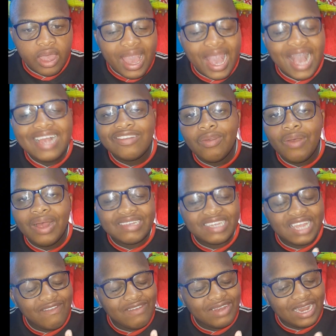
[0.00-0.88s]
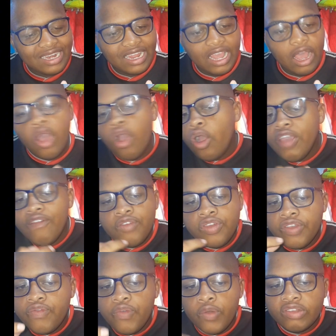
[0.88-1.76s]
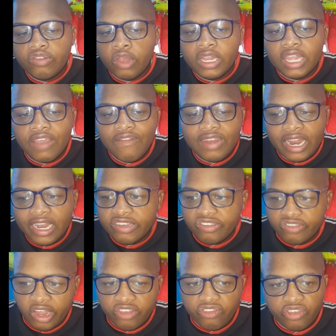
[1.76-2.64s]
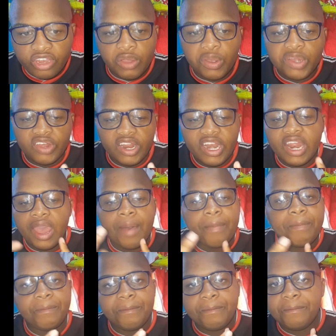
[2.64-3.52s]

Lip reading: And he was given that, even if he was not given that instruction, there was already a